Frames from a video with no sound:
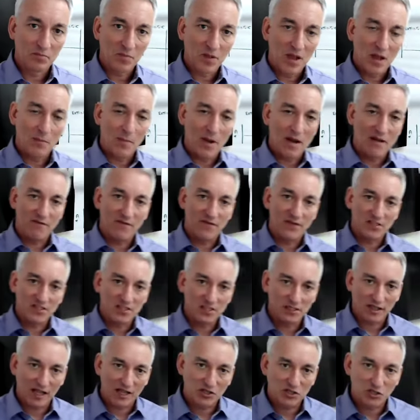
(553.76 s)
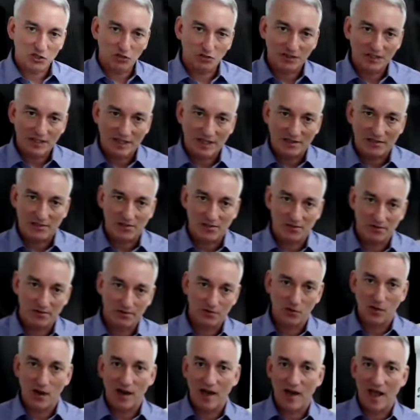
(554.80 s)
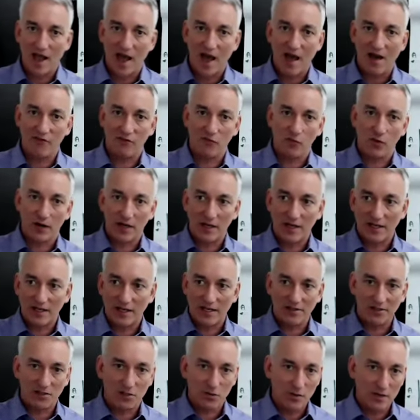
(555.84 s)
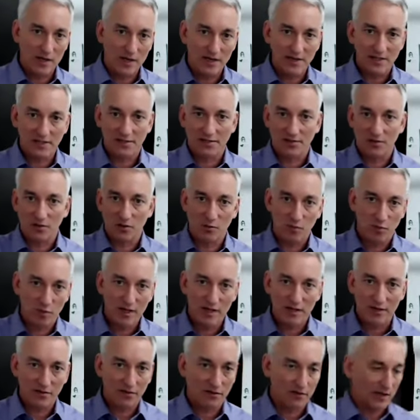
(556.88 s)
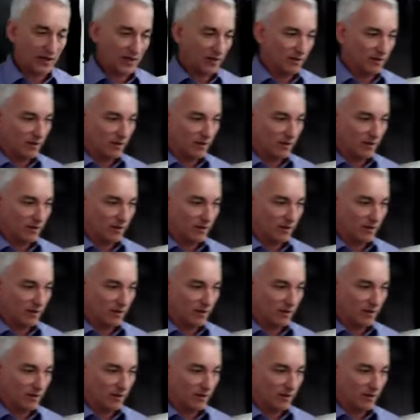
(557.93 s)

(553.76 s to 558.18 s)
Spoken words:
my physiological needs. Do I have what I need to eat, to breathe? Like